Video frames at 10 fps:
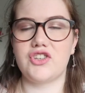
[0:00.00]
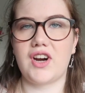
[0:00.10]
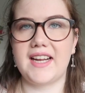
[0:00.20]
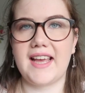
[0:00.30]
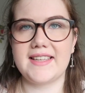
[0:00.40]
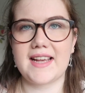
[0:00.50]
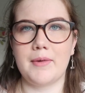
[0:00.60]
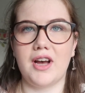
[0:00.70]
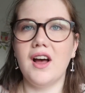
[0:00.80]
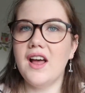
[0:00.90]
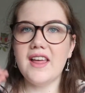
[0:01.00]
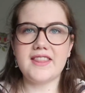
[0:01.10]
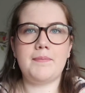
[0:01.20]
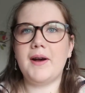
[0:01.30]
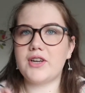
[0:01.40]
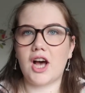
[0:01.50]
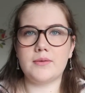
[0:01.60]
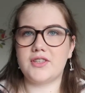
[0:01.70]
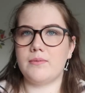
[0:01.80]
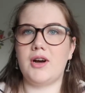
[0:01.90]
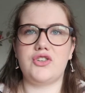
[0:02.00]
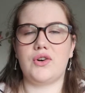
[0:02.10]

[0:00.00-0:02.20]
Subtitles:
trying to get this hammer, they build it up so much.